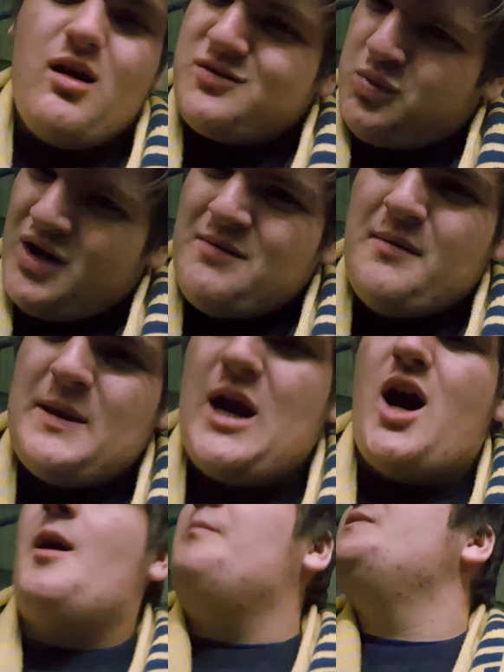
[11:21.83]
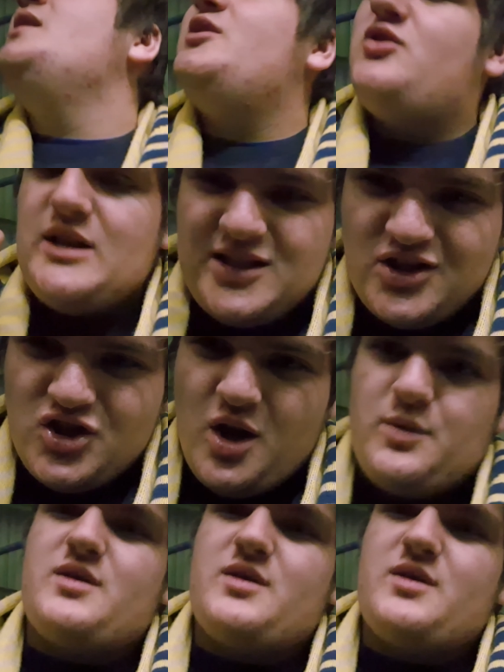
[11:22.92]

I was worried about my arm. It's a joke.